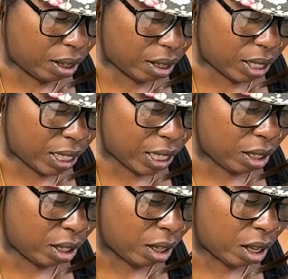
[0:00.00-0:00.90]
And
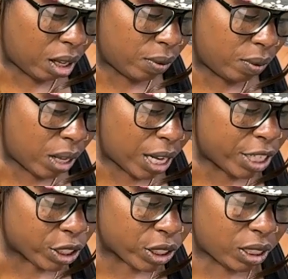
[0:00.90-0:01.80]

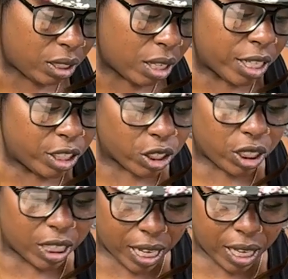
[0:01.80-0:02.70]
under,
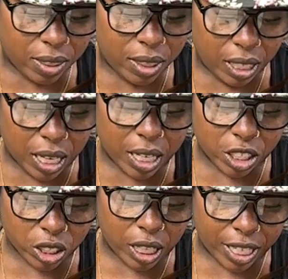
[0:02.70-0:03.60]
understand the
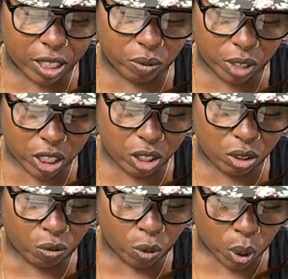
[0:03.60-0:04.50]
underlying
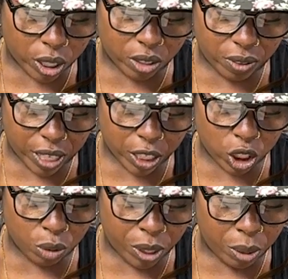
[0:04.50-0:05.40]
reasons for deflection.